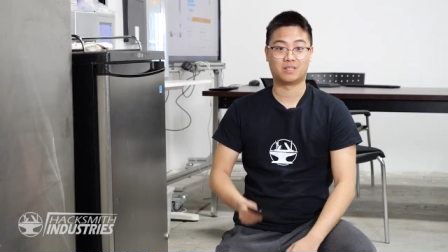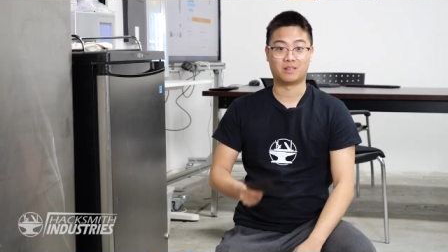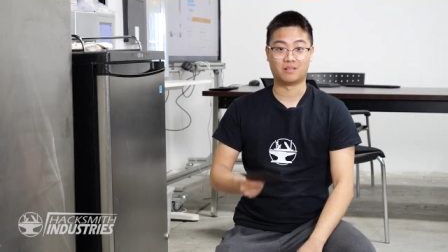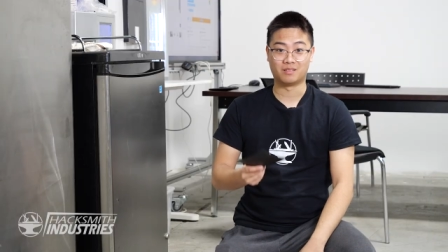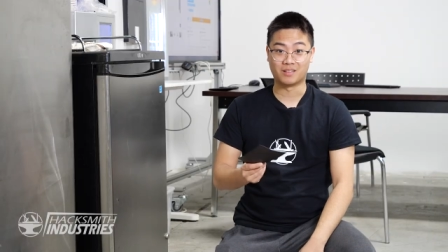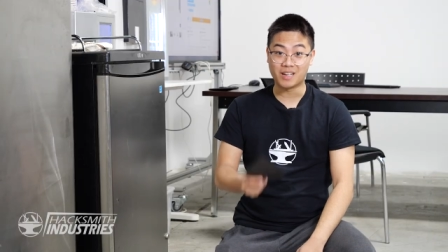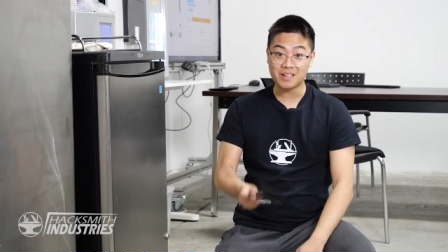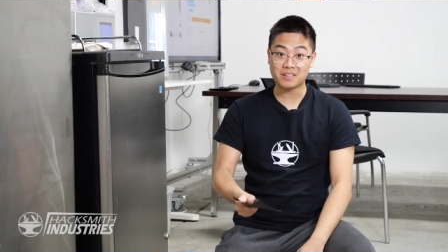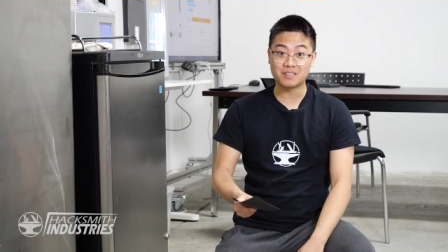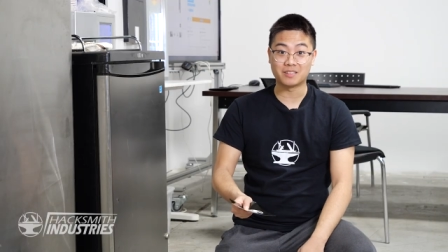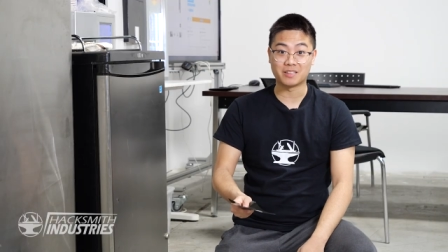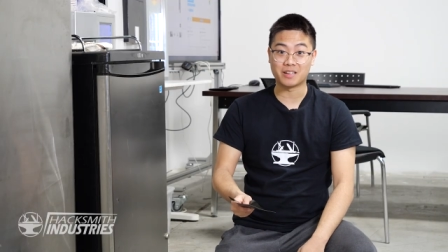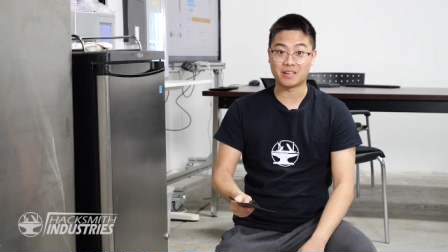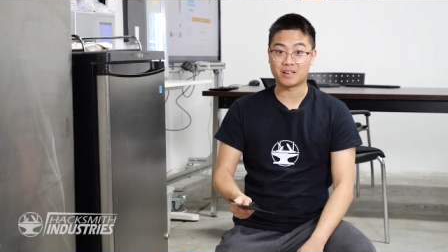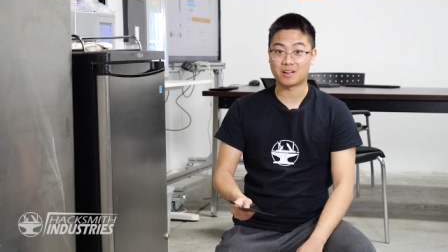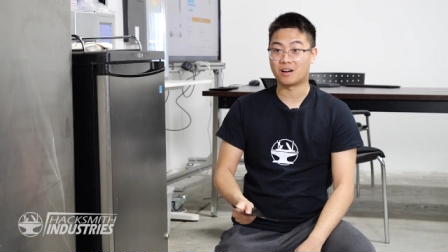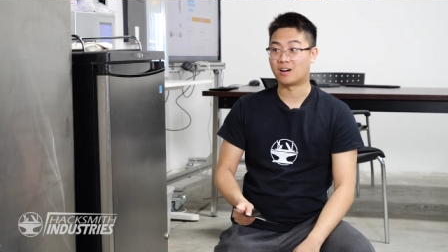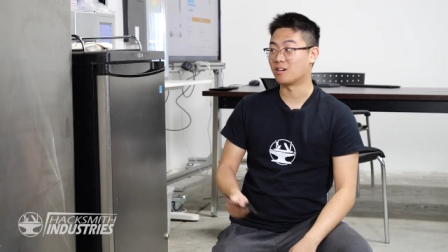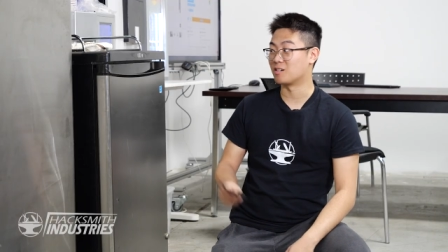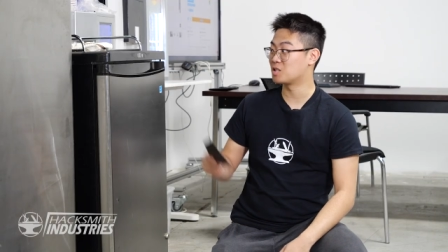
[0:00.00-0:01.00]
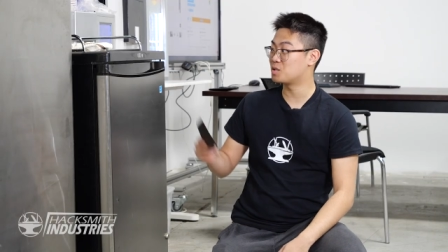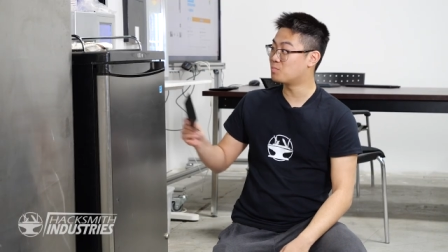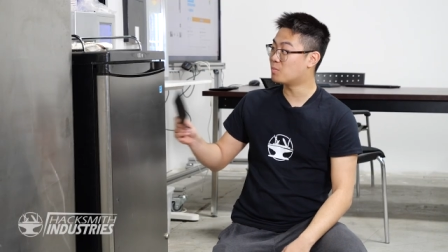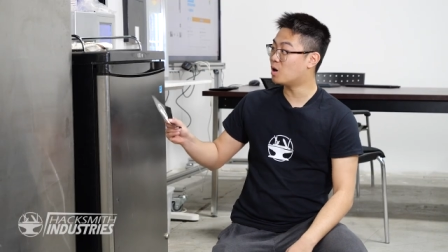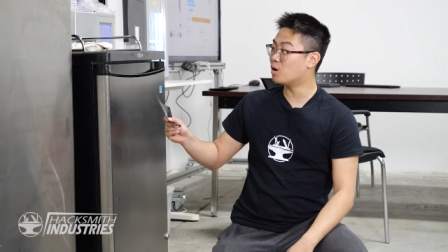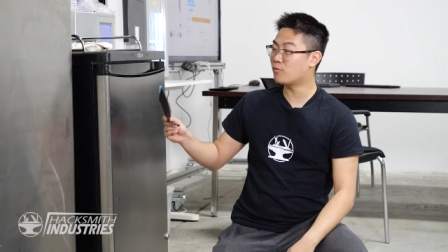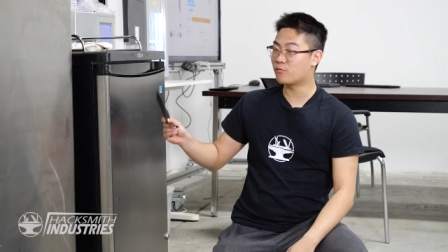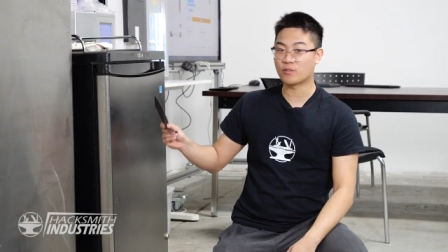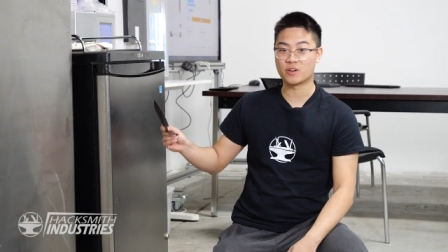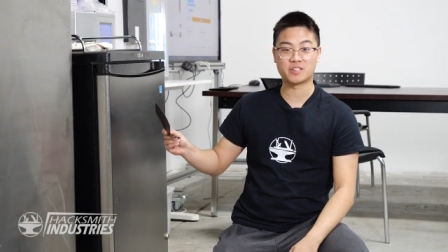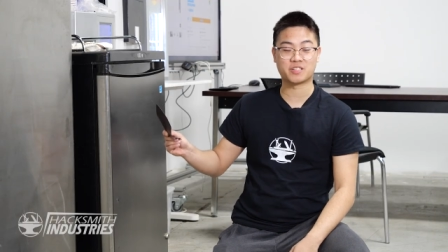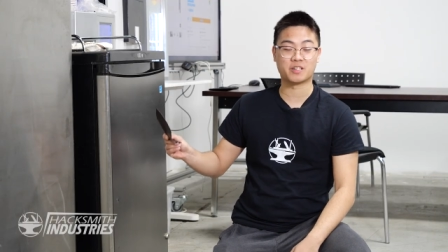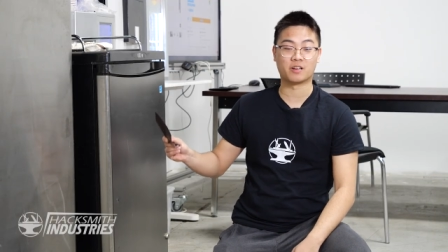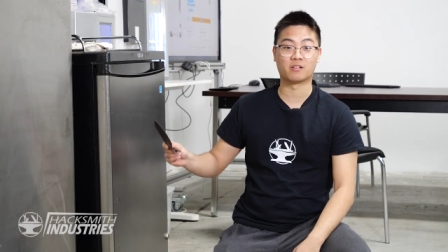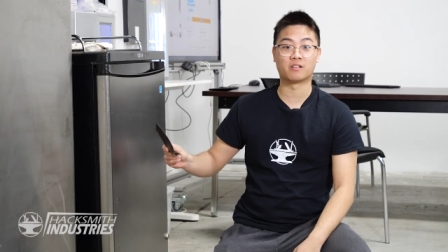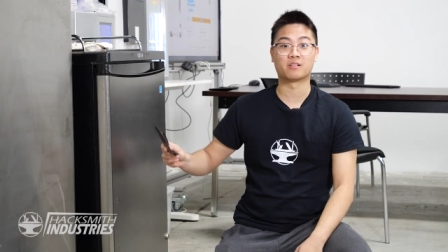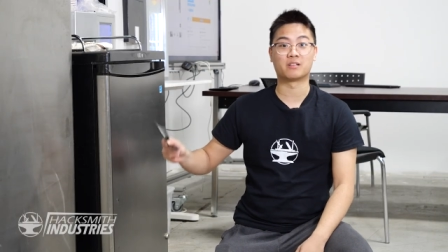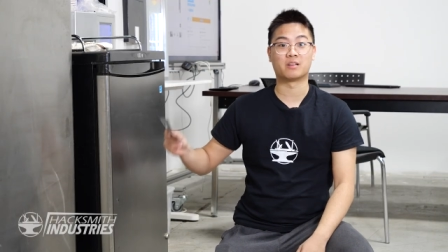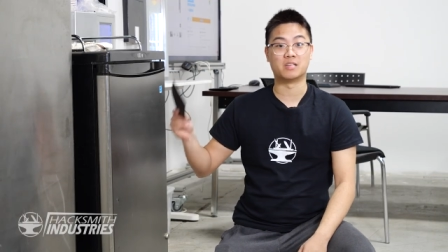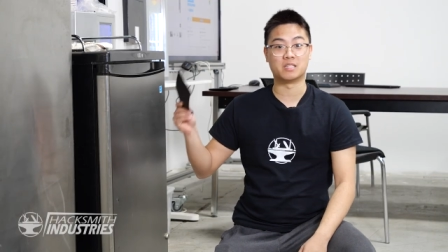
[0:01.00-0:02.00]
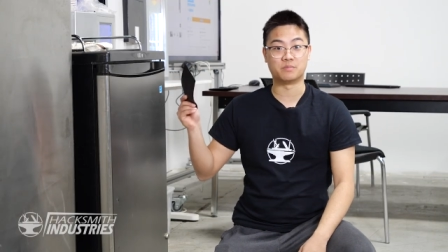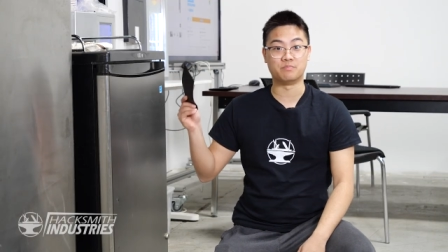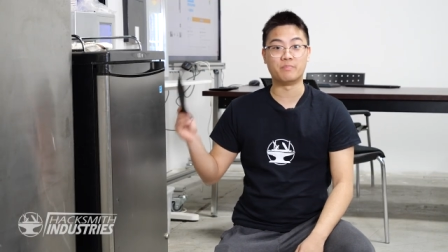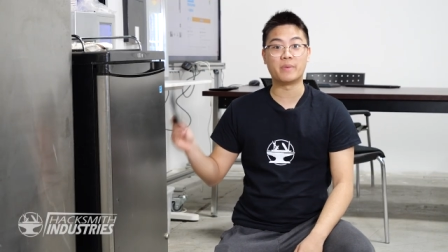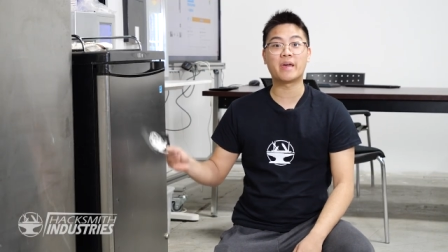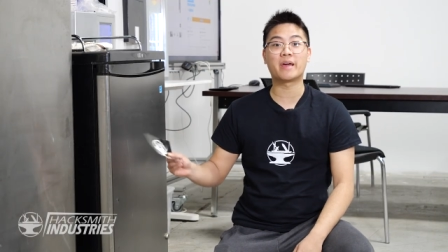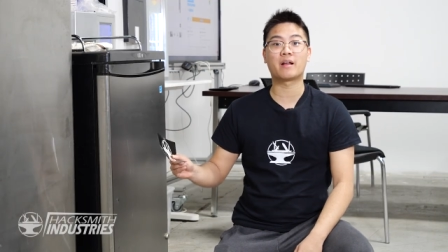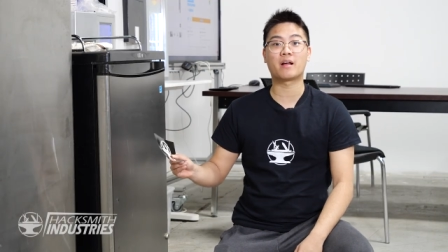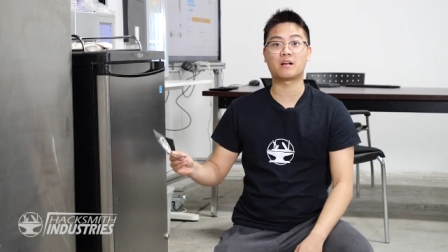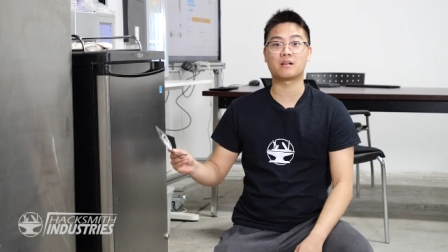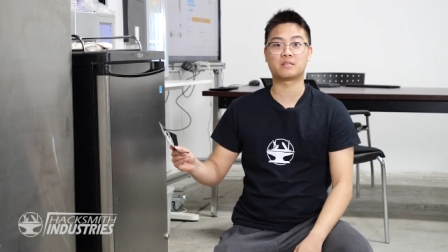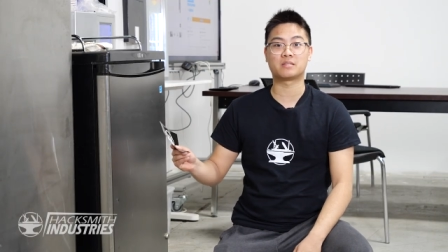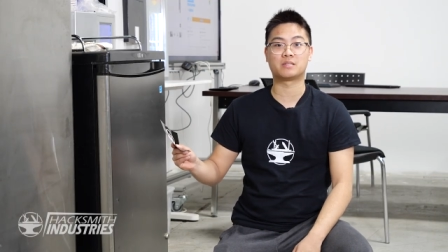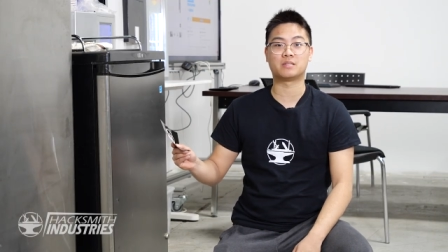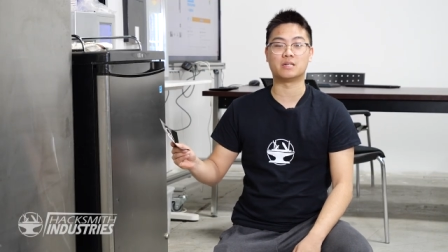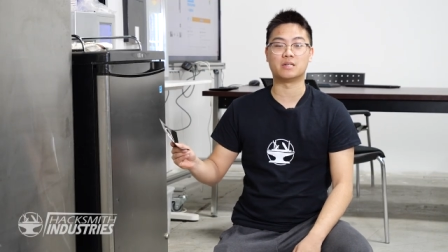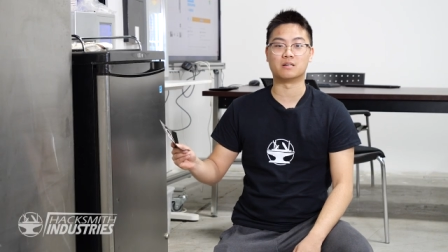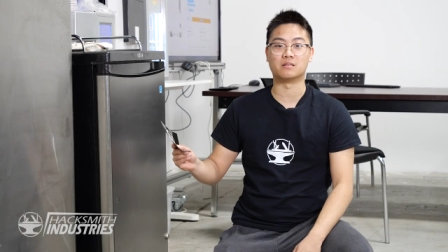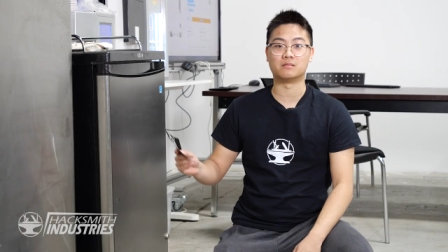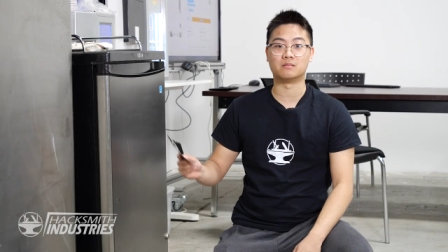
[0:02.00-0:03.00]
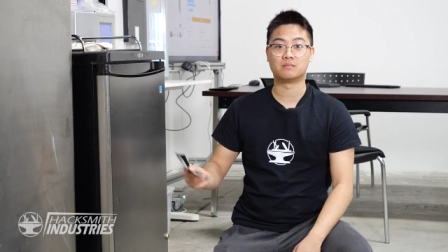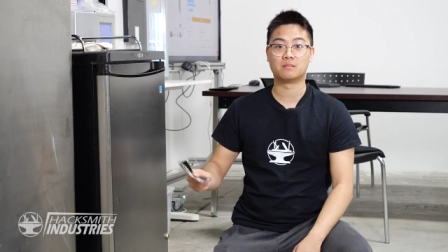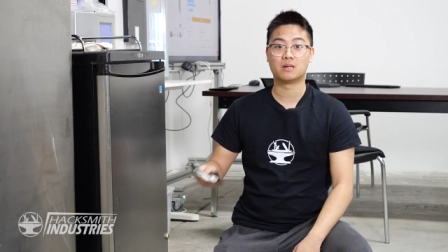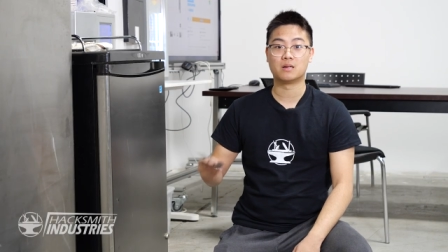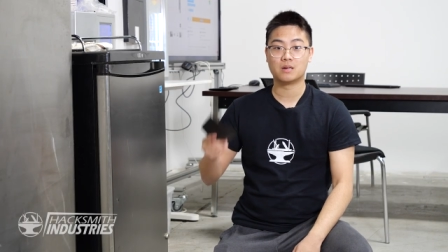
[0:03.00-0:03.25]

Luckily, our small fridge here is made out of steel.